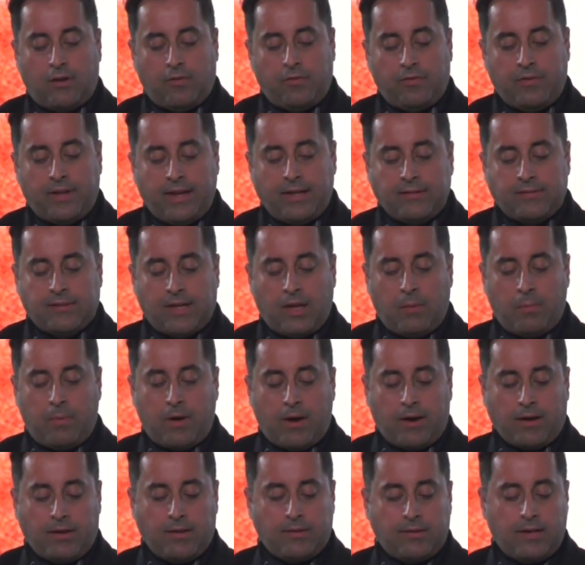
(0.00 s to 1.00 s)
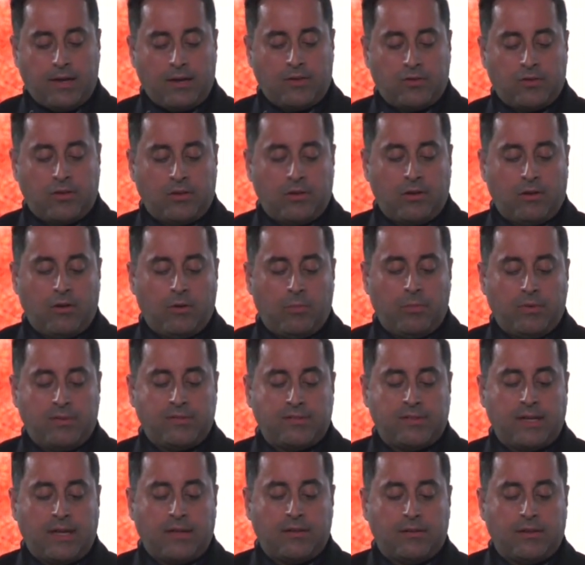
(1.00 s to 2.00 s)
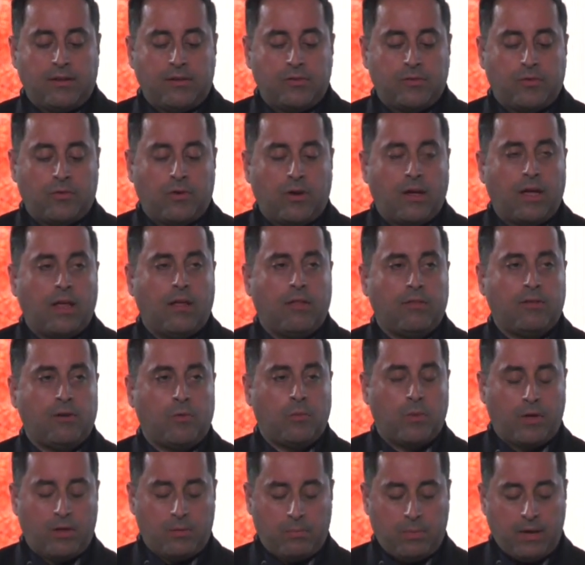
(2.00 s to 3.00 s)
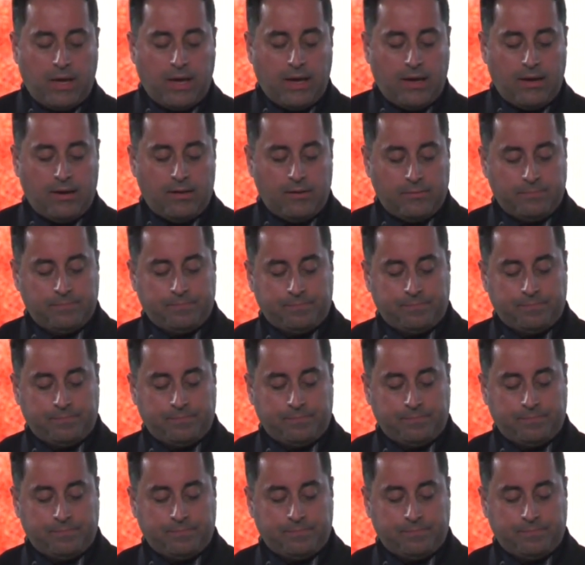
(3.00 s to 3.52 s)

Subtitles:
of landscape architecture in urban settings for health and well-being.